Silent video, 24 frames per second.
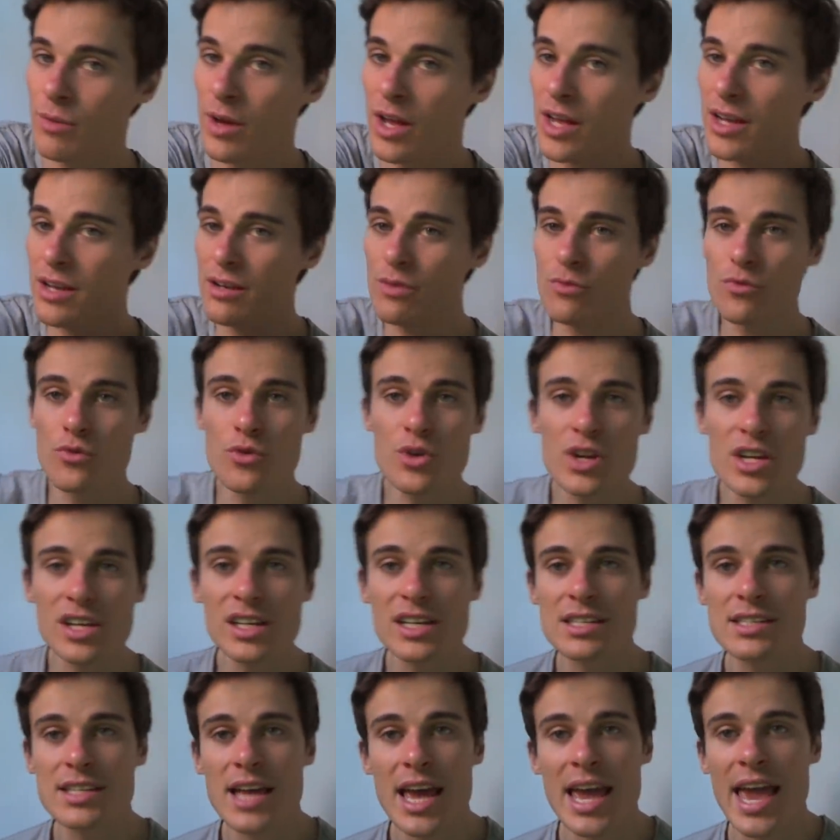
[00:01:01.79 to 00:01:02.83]
I didn't
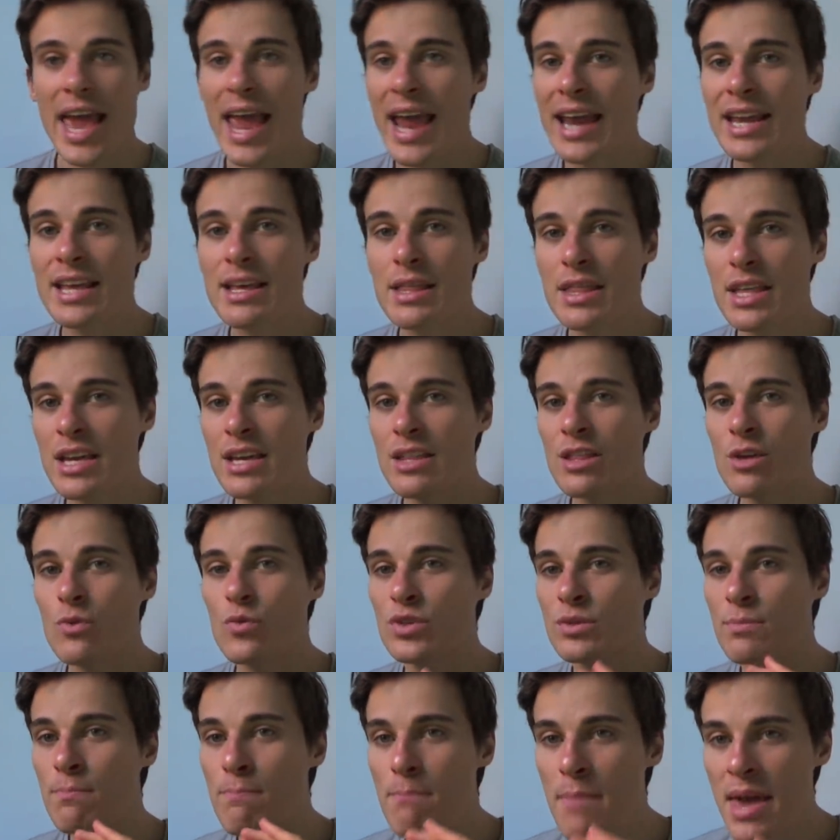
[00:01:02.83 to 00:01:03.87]
really say anything that
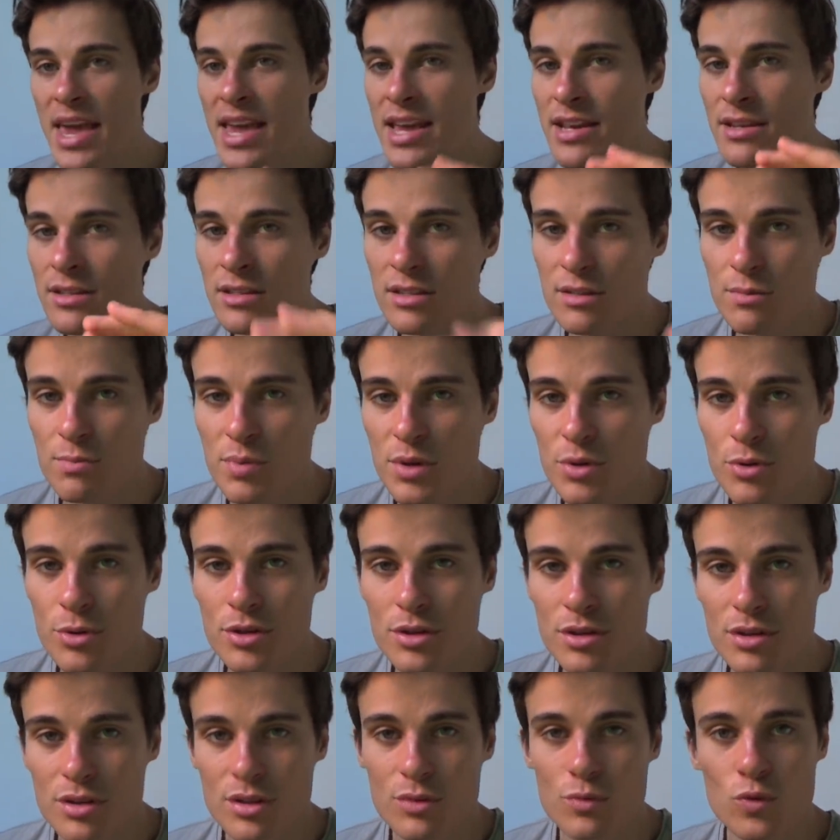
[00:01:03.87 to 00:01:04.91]
was
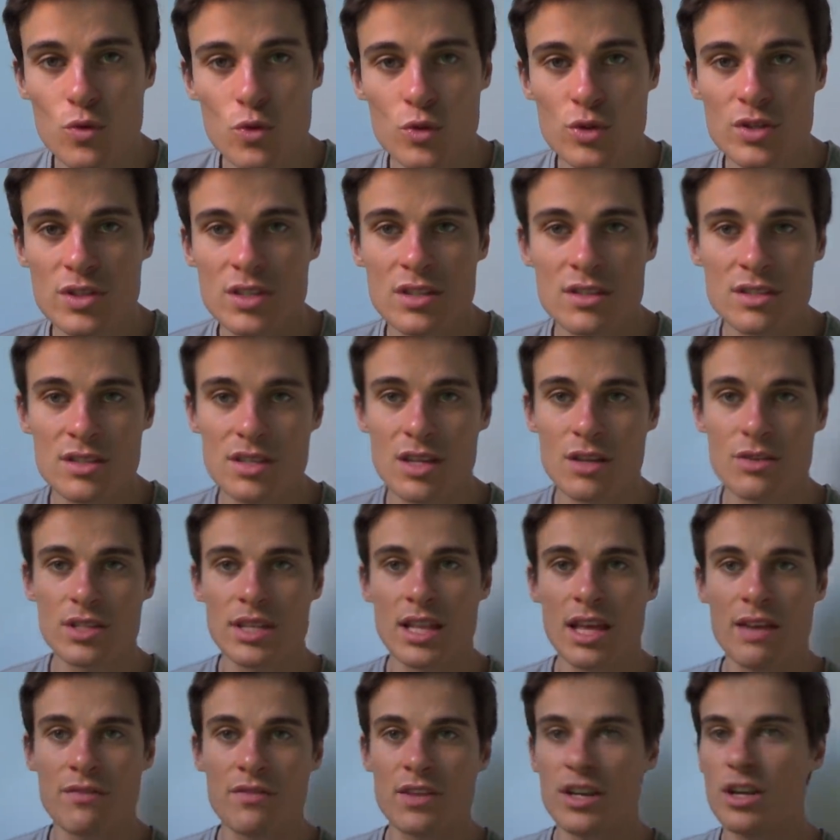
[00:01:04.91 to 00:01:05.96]
mean-spirited towards incels in
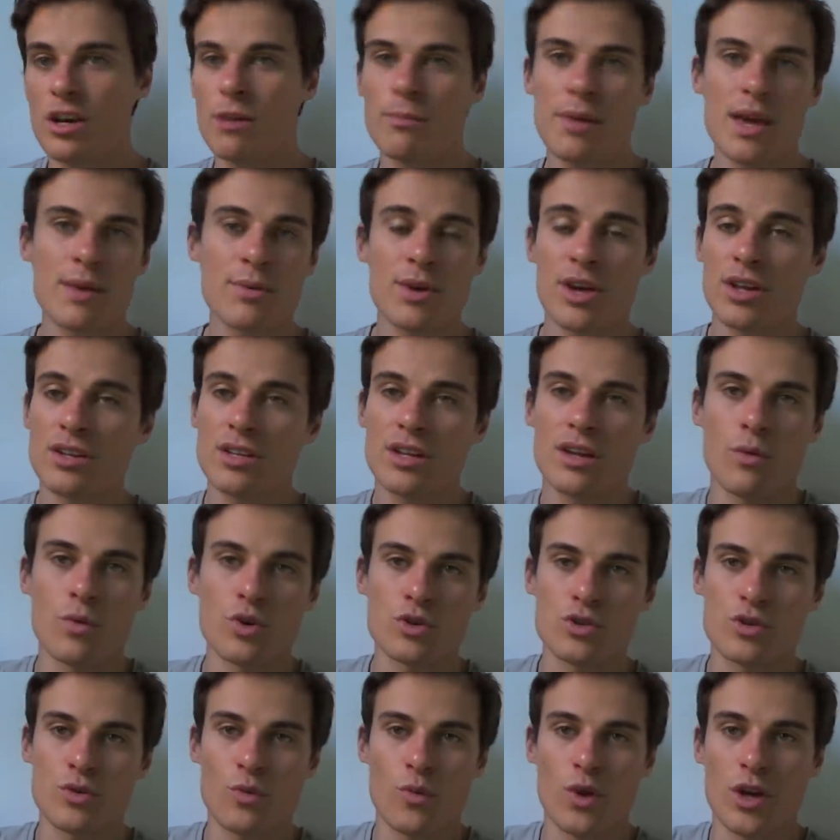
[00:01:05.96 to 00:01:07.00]
that video. Maybe I did, I
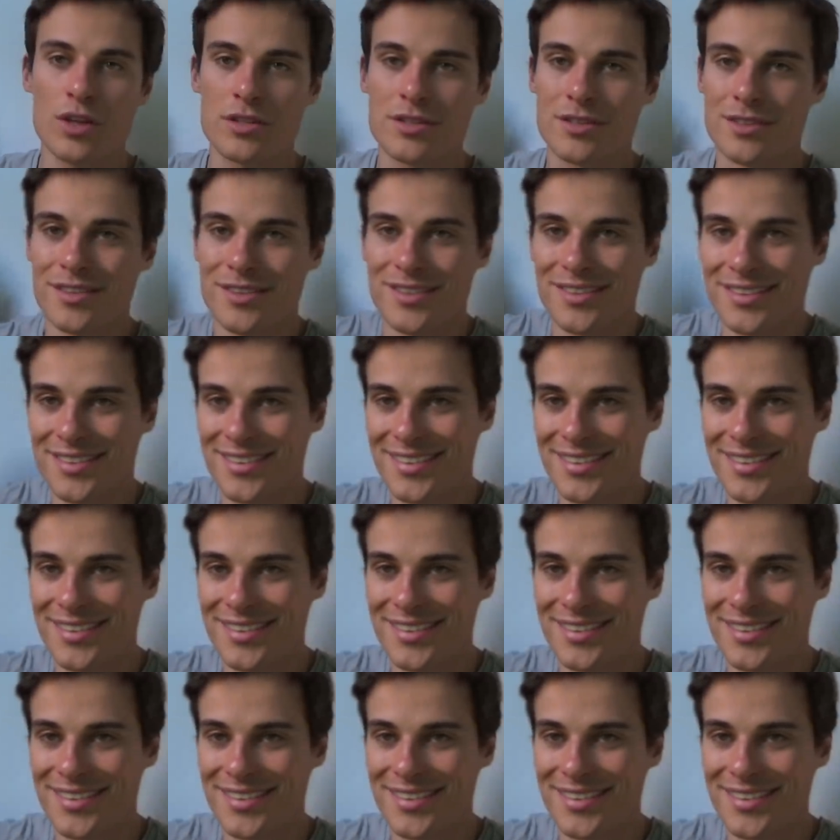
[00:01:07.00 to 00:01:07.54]
watched it once.